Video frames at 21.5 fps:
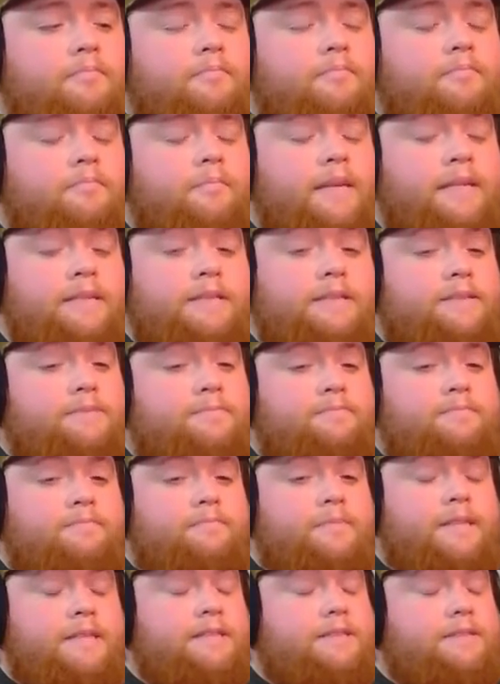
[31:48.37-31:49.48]
he's
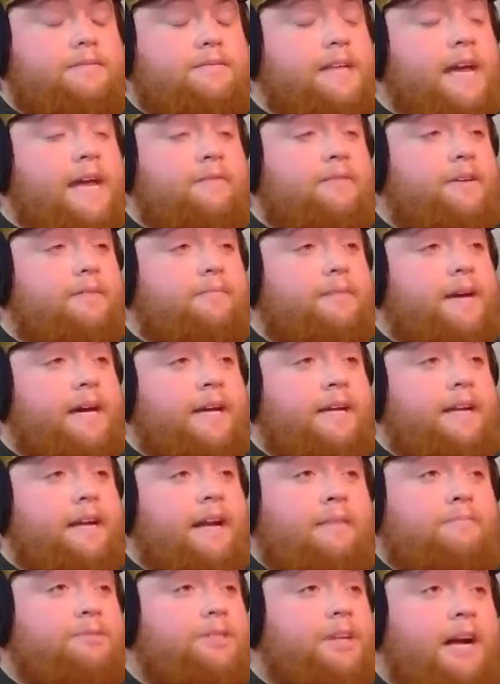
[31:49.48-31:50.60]
David, man,
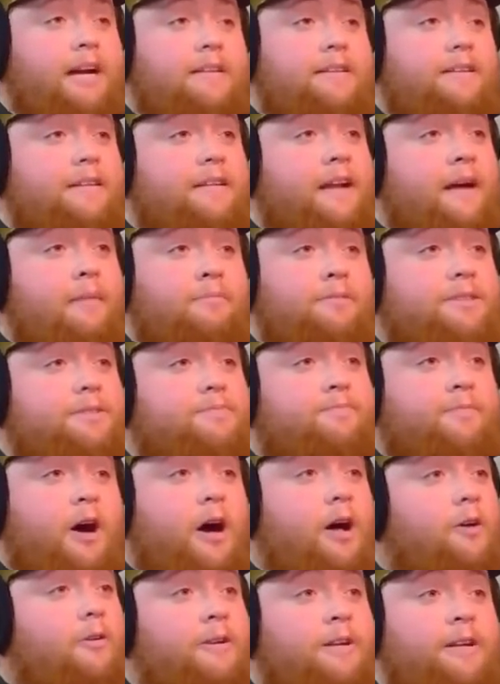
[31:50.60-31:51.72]
and I'm Jonathan. I'm just
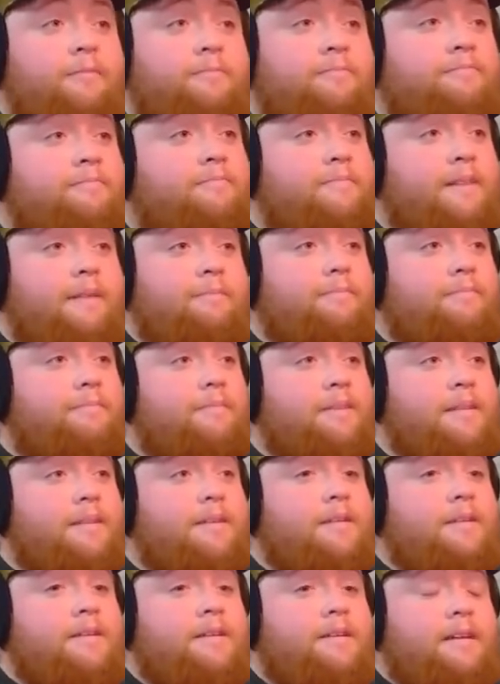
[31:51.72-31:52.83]
following him.
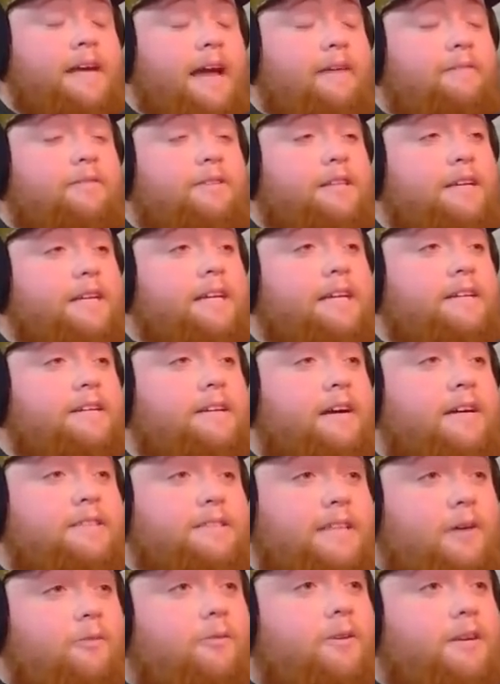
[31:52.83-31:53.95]
Everything he
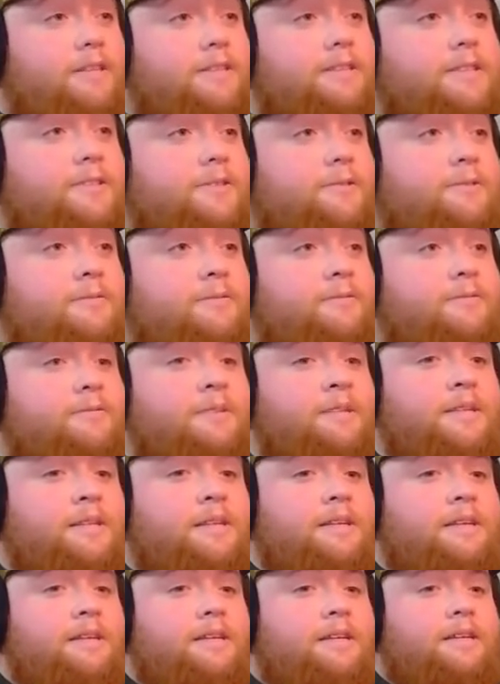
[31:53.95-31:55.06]
does, I want to do.
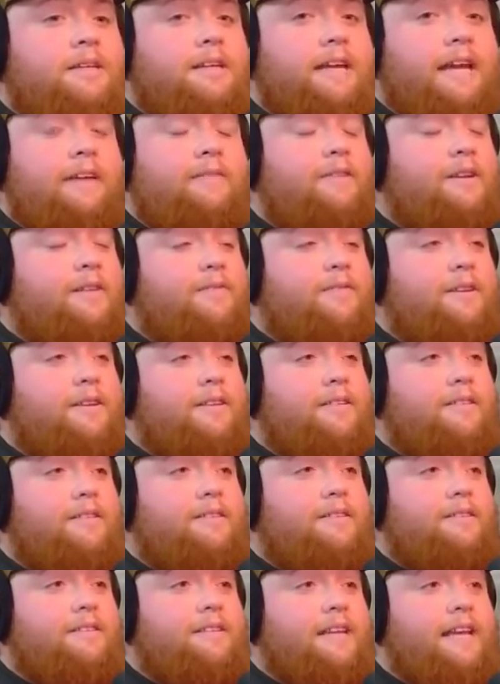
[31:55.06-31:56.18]
Even if
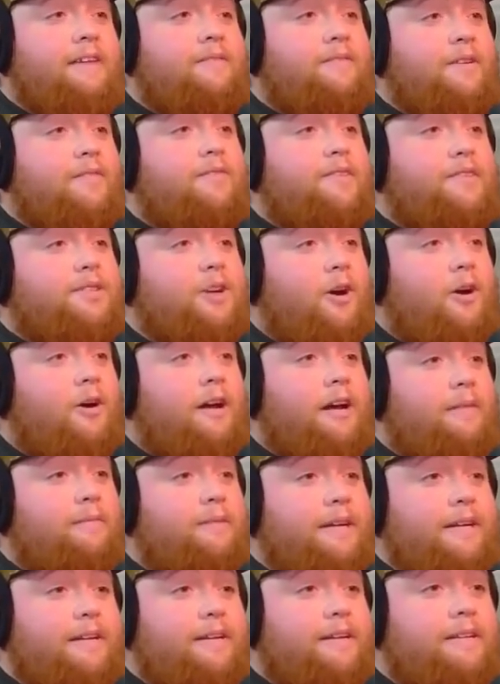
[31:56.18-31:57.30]
it's hard, I
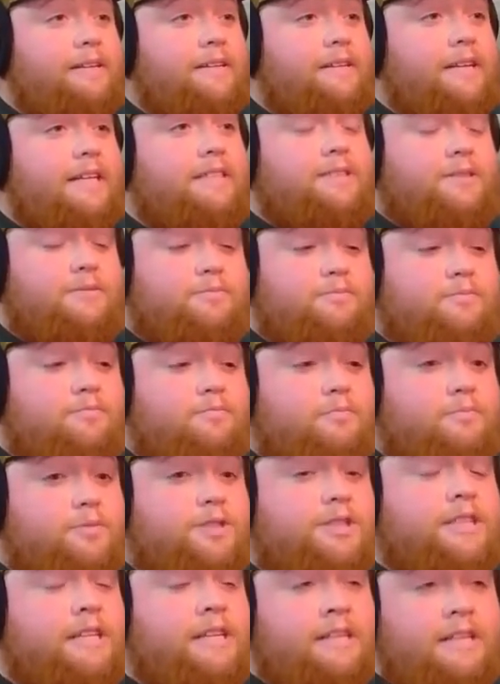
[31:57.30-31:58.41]
mean, it's
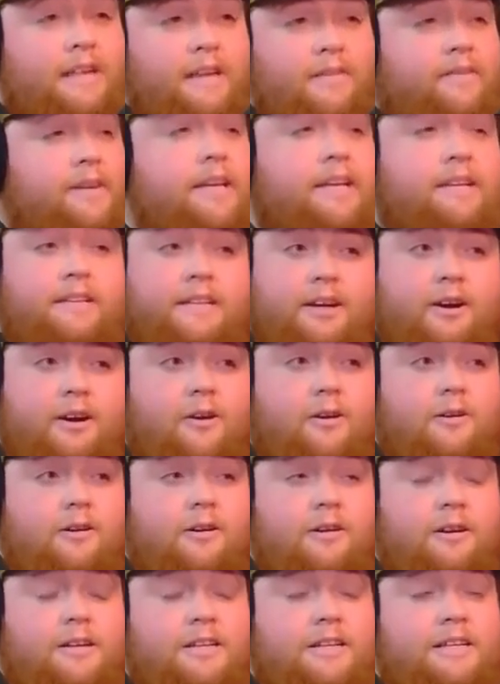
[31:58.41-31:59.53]
significantly harder.